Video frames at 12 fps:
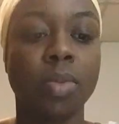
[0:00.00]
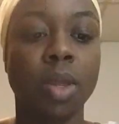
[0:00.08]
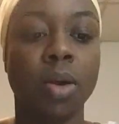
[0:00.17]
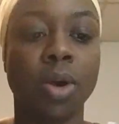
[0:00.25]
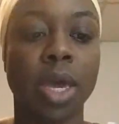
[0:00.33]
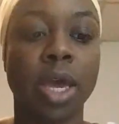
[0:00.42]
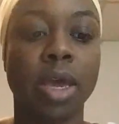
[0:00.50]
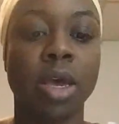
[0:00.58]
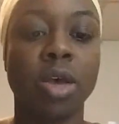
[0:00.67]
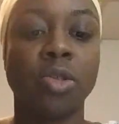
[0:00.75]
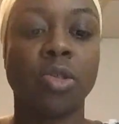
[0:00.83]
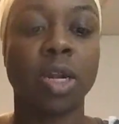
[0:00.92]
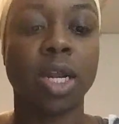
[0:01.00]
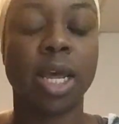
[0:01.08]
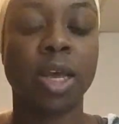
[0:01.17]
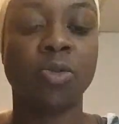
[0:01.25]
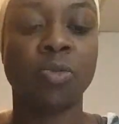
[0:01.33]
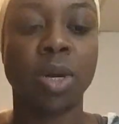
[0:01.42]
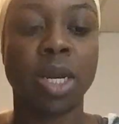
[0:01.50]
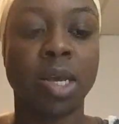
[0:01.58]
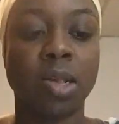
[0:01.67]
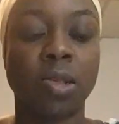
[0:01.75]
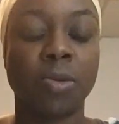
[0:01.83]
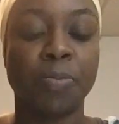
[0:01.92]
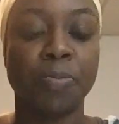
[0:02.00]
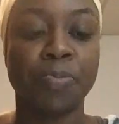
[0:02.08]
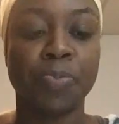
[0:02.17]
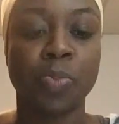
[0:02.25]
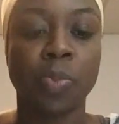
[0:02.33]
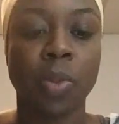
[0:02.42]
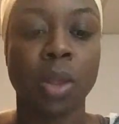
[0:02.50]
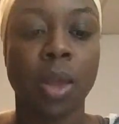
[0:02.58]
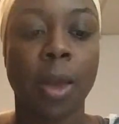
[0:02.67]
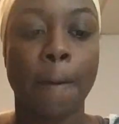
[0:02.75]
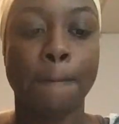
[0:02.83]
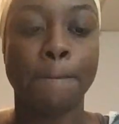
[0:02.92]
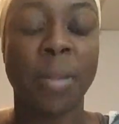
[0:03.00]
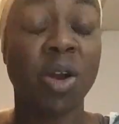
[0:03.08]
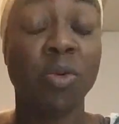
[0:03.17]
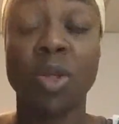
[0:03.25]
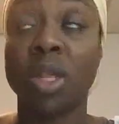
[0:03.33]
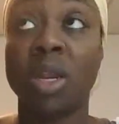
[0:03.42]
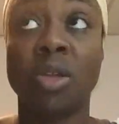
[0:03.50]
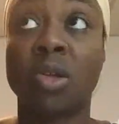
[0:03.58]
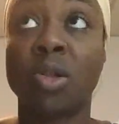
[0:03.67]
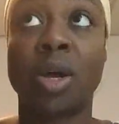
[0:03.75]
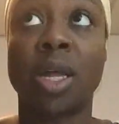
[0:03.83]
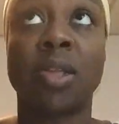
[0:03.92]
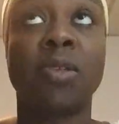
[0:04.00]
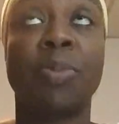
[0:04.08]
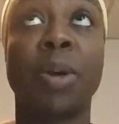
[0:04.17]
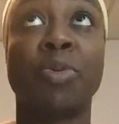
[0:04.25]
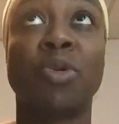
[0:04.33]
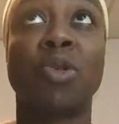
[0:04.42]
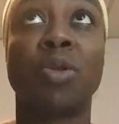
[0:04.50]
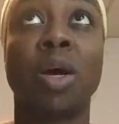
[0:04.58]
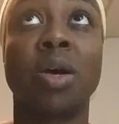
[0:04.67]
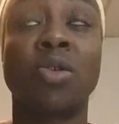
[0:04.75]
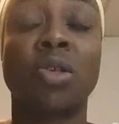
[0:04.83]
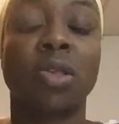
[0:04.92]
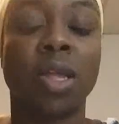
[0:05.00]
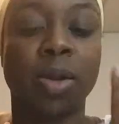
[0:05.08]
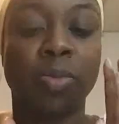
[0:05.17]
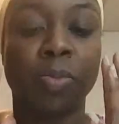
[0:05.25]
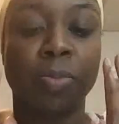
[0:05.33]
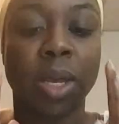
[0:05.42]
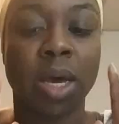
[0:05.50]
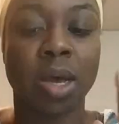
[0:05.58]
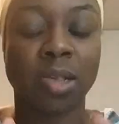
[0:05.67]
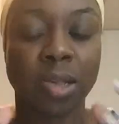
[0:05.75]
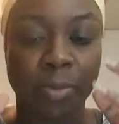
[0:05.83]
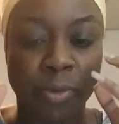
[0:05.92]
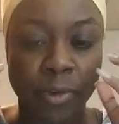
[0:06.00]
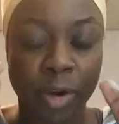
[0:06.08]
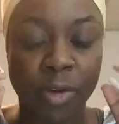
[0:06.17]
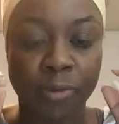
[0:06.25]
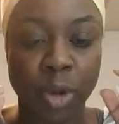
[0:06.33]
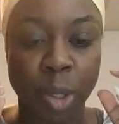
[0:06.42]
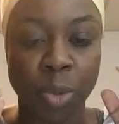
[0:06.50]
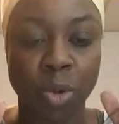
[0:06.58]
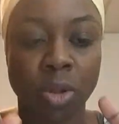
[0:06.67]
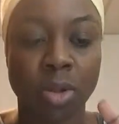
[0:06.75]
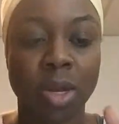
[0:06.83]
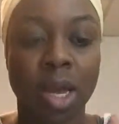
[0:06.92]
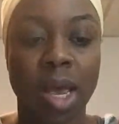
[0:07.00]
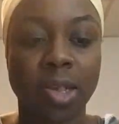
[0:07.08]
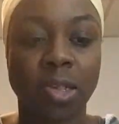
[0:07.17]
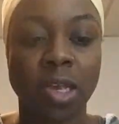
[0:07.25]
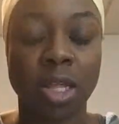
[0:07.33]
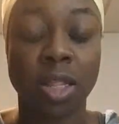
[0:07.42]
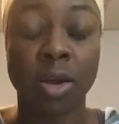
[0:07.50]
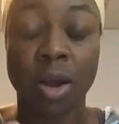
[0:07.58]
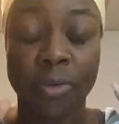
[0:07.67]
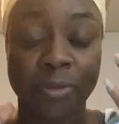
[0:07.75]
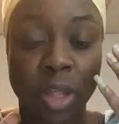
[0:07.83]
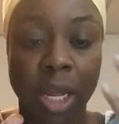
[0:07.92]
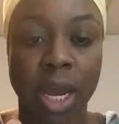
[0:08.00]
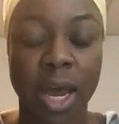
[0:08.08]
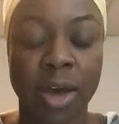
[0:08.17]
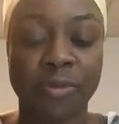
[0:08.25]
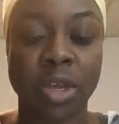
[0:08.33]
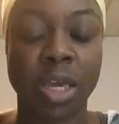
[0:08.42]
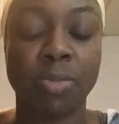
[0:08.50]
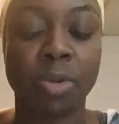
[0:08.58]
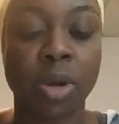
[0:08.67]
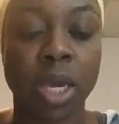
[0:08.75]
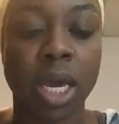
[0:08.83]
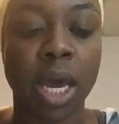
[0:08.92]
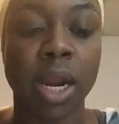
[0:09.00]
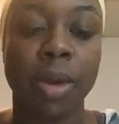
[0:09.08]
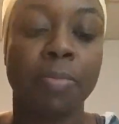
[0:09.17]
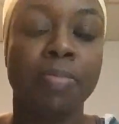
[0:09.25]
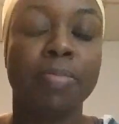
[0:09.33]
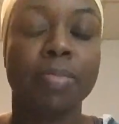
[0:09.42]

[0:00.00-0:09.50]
Okay, so the next one is, I don't really need to look at this paper so long. It's just that because I'm a very visual, I see it there, I feel like I have to keep looking at it.